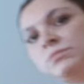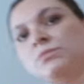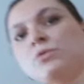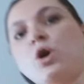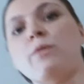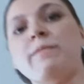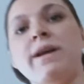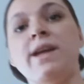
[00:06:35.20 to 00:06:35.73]

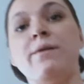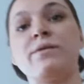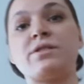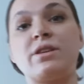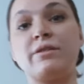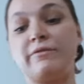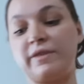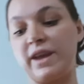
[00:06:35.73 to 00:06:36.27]
Not me, he was
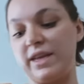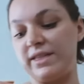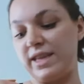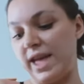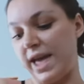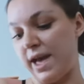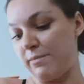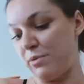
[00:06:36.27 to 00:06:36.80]
gonna forget the
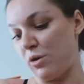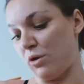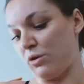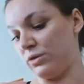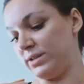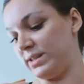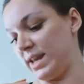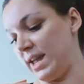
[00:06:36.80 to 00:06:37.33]

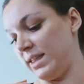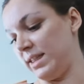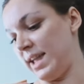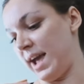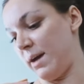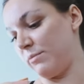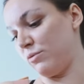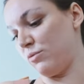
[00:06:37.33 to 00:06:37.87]
AirPods and the
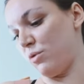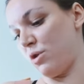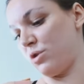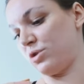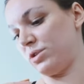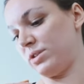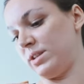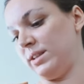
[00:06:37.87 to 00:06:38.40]
Apple
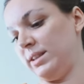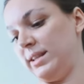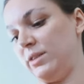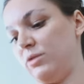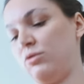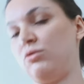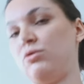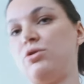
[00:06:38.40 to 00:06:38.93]
Watch. The
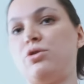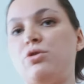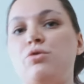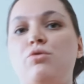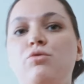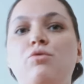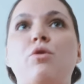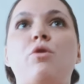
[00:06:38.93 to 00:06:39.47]
little
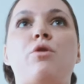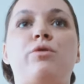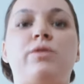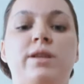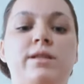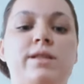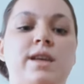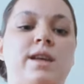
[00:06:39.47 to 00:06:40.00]
two only
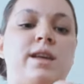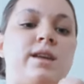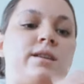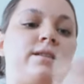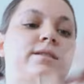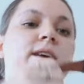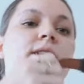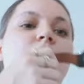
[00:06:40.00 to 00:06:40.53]

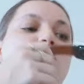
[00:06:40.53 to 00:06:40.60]
things I go